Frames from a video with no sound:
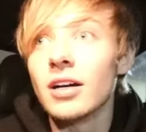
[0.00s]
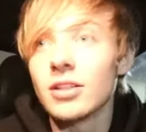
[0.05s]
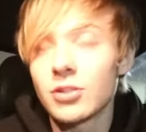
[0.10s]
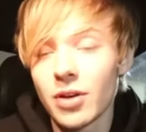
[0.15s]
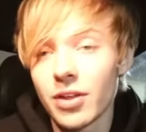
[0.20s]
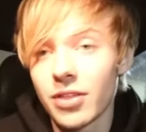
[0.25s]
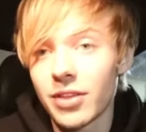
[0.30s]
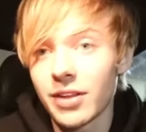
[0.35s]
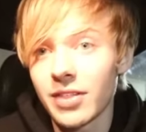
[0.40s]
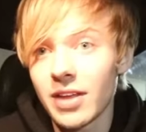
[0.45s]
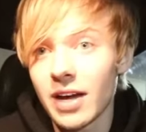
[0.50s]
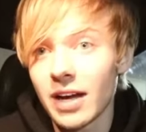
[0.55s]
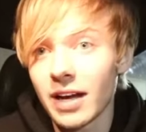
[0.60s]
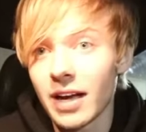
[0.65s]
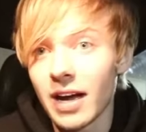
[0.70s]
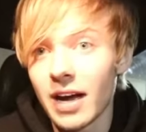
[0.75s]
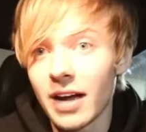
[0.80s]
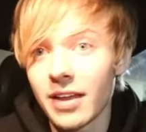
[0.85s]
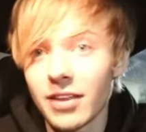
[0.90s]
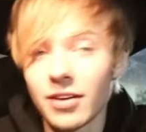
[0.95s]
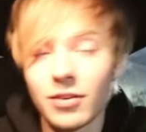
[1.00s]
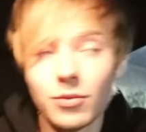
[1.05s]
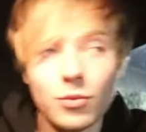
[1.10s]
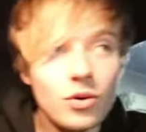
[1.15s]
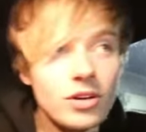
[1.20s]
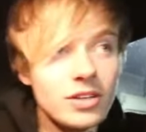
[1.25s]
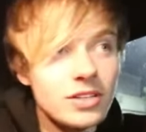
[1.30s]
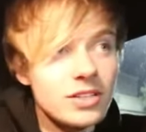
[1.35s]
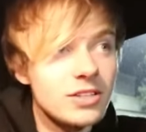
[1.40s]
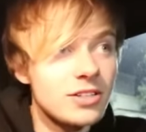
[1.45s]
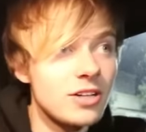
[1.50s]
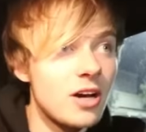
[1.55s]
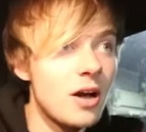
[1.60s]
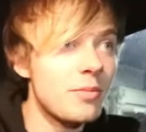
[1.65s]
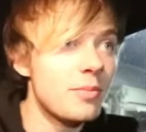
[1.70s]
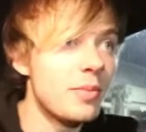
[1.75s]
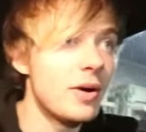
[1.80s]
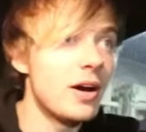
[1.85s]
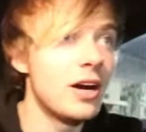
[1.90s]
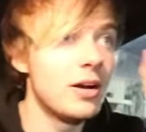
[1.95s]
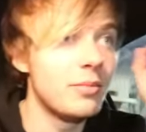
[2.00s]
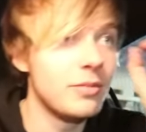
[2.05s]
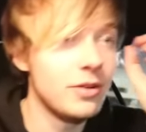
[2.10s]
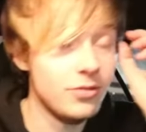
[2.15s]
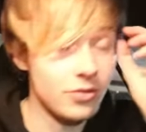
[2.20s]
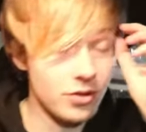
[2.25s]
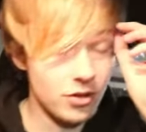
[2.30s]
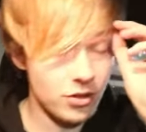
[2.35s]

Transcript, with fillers: So I think that guy that was stopped behind me for